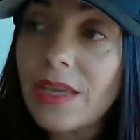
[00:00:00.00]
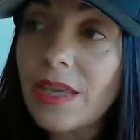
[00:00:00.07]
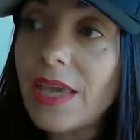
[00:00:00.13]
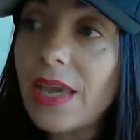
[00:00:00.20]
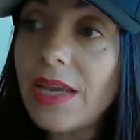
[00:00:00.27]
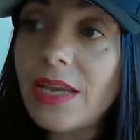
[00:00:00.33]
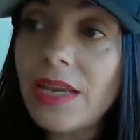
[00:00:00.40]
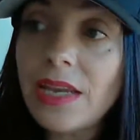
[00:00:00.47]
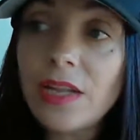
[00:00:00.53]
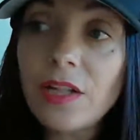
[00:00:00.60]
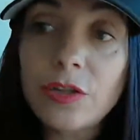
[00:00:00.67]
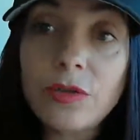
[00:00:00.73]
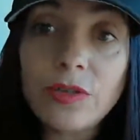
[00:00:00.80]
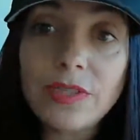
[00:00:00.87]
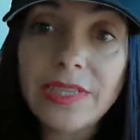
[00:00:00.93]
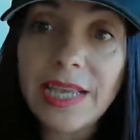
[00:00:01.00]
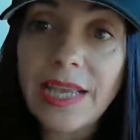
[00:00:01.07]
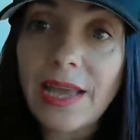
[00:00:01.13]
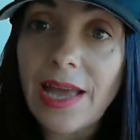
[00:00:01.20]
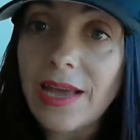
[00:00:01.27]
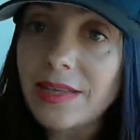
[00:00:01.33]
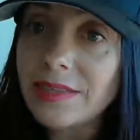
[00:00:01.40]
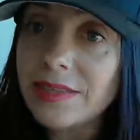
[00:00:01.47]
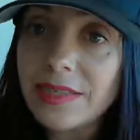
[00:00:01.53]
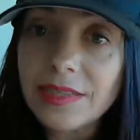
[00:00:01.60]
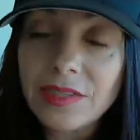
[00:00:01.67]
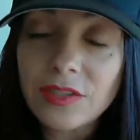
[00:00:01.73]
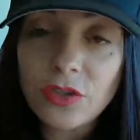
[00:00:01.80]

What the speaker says: Again, it includes access